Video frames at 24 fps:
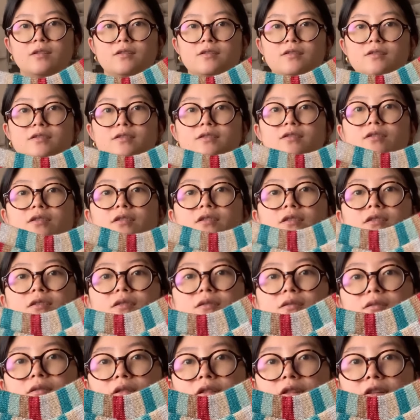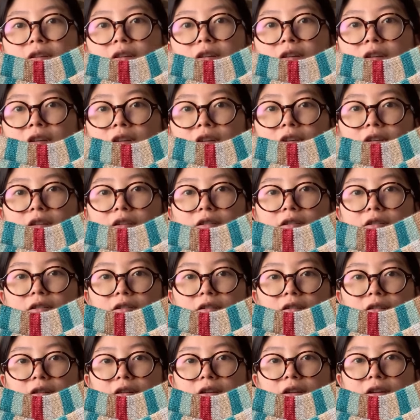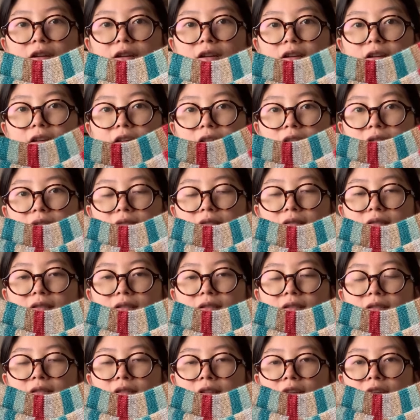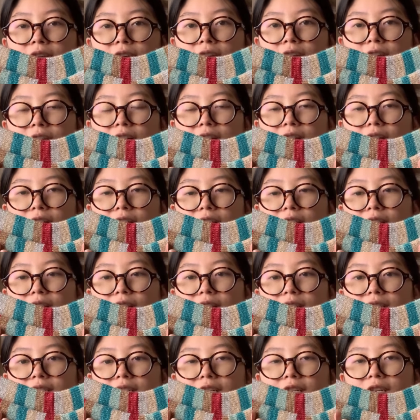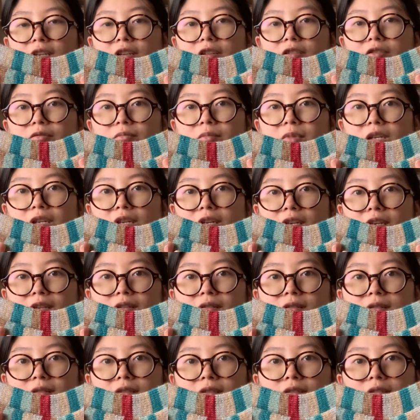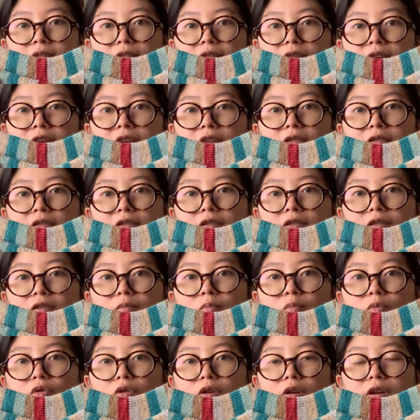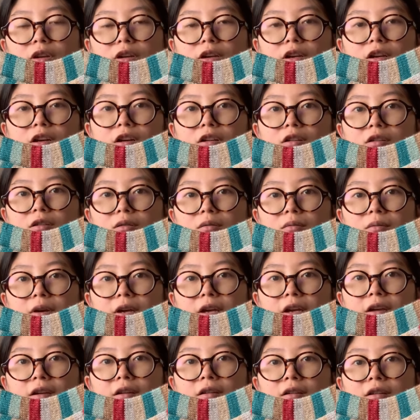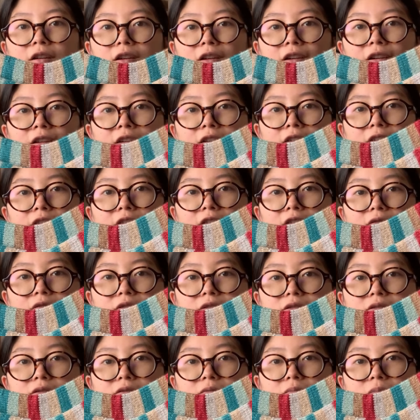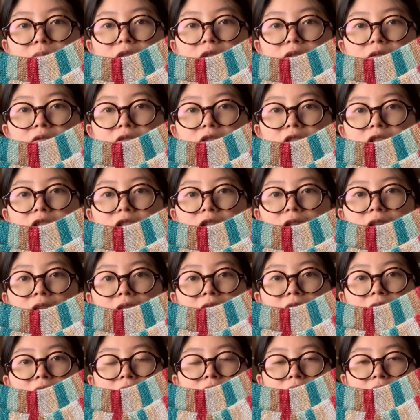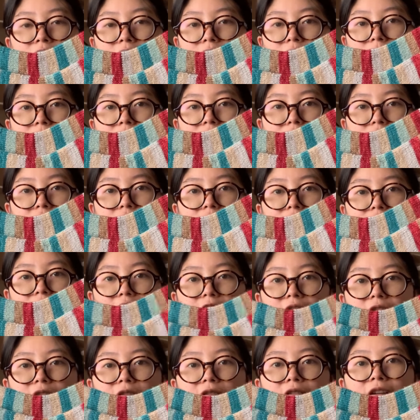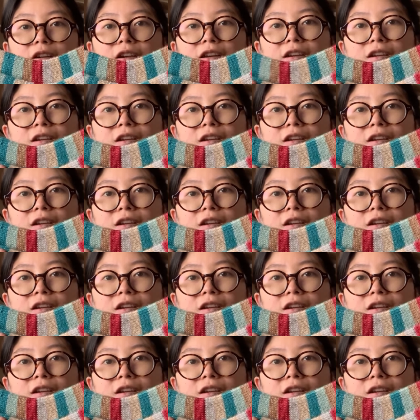So yarn is Tiny Human Knits in her Morgan colorway. I love it so much. It's so fun.